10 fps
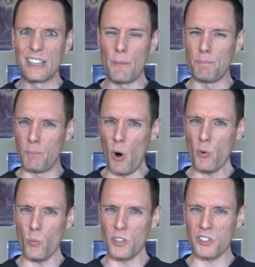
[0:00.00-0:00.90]
the
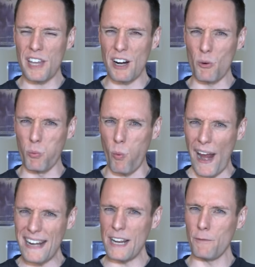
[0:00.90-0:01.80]
boat was there
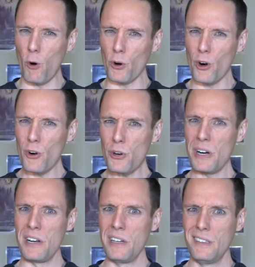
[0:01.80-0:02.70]
waiting for
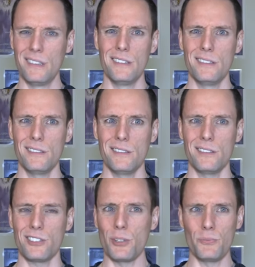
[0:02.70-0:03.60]
her?
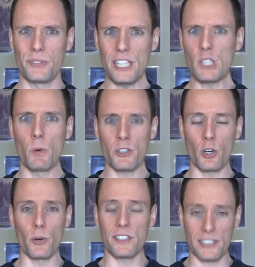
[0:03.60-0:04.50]
So this was
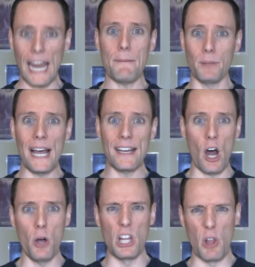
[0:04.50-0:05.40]
her escape plan
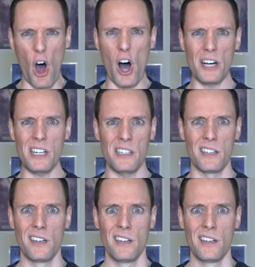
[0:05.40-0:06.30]
all along?
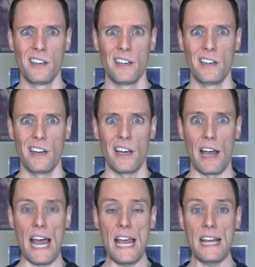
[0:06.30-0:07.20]

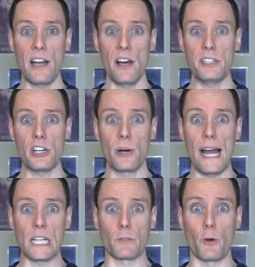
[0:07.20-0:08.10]
Hang on to your
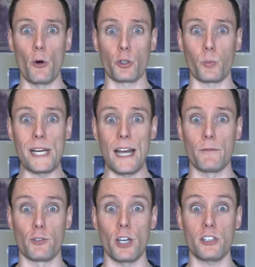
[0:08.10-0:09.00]
hats, folks. We
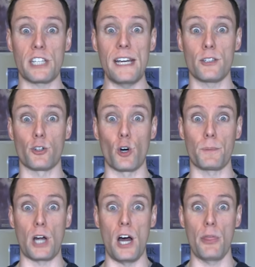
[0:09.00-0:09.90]
have just hit
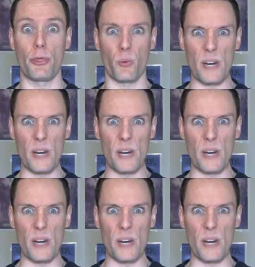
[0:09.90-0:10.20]
DerpCon